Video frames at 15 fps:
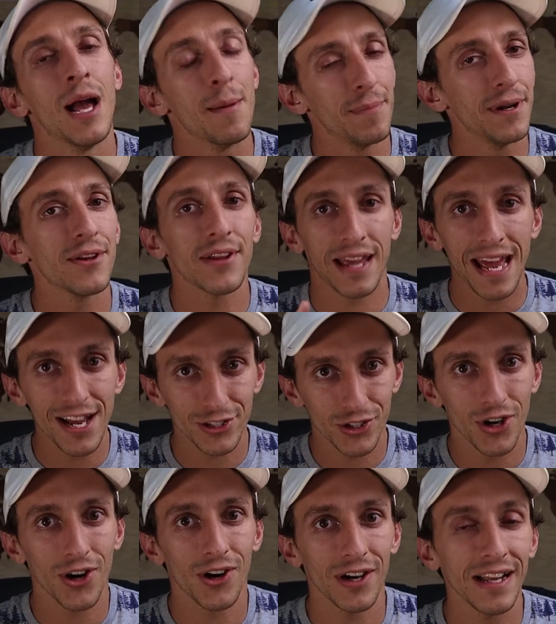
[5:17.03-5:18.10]
But now the cash
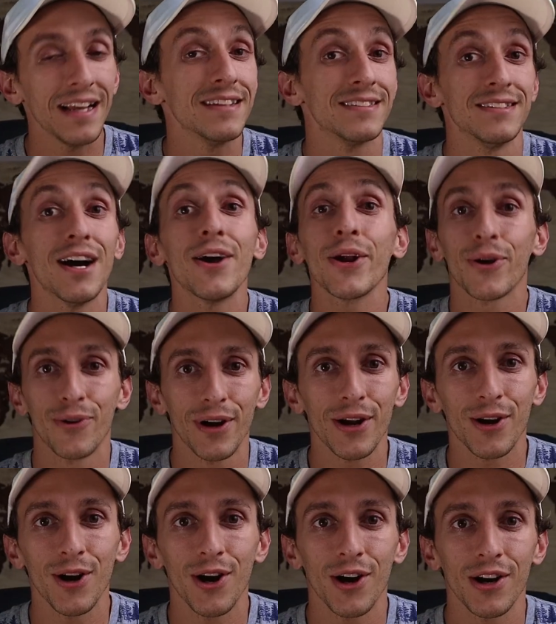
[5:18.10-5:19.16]
card is not a
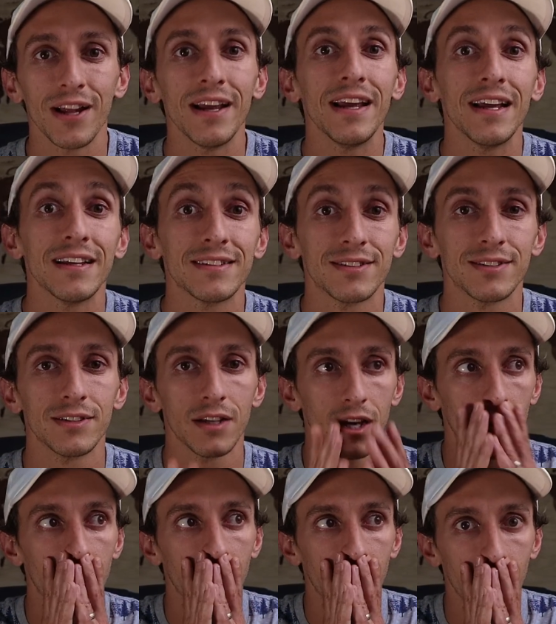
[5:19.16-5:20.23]
credit card, it's
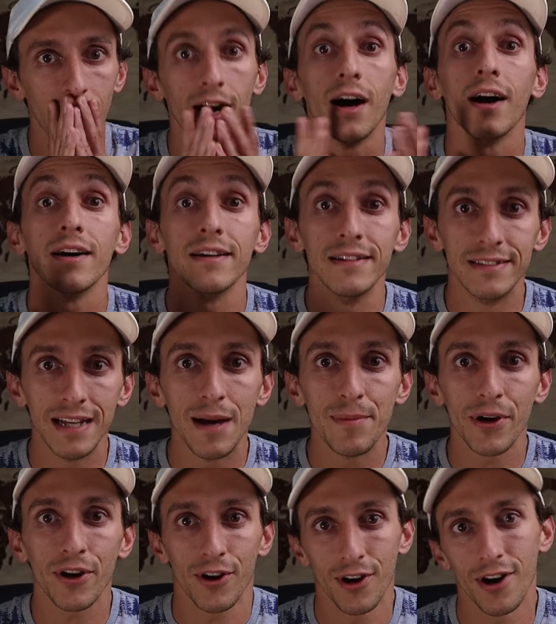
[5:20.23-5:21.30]
a
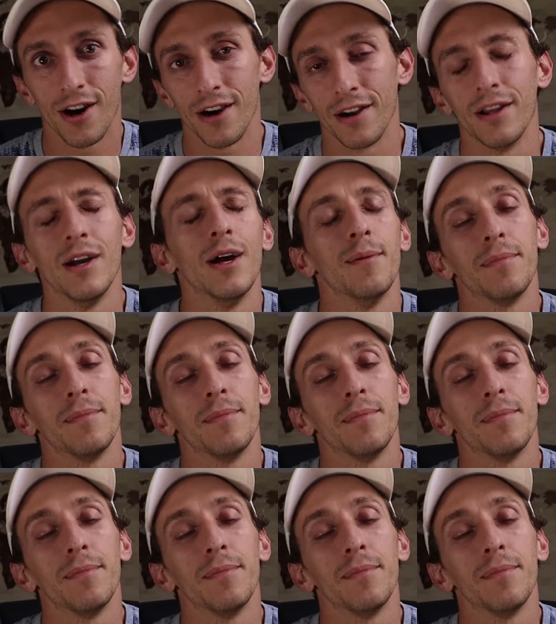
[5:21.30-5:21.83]
debit card.